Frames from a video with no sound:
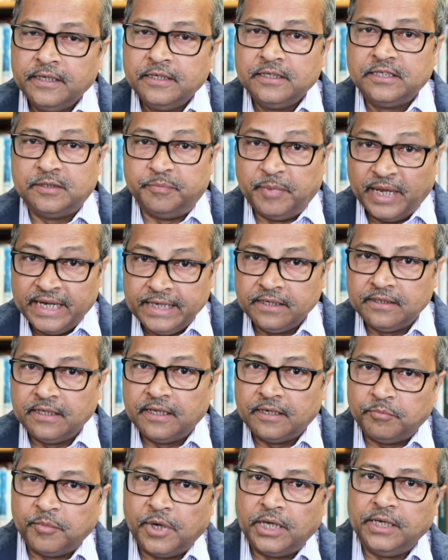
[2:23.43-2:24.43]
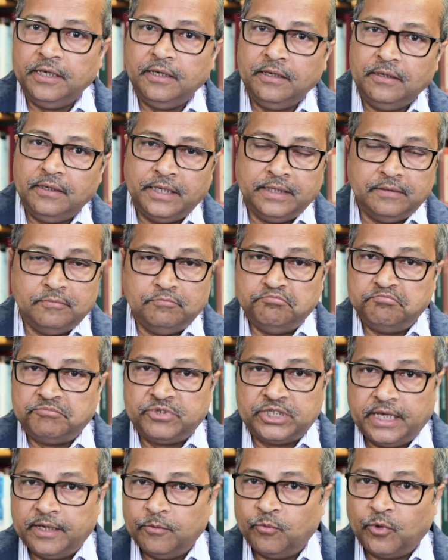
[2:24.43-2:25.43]
spending that money in,
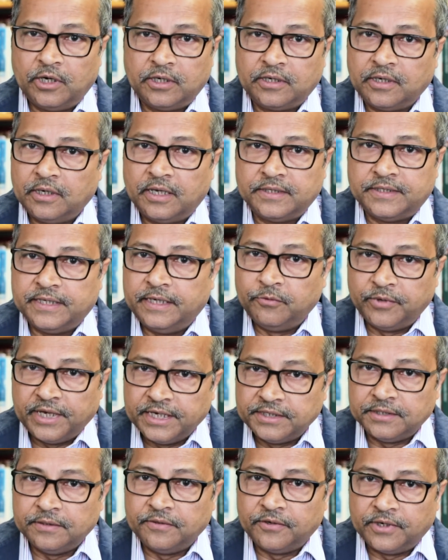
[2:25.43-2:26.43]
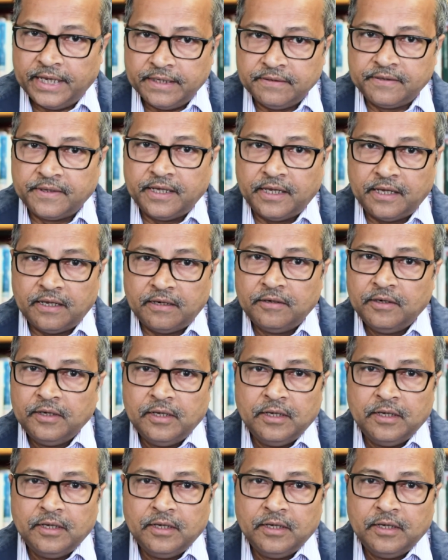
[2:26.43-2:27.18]
say, world-class education or healthcare,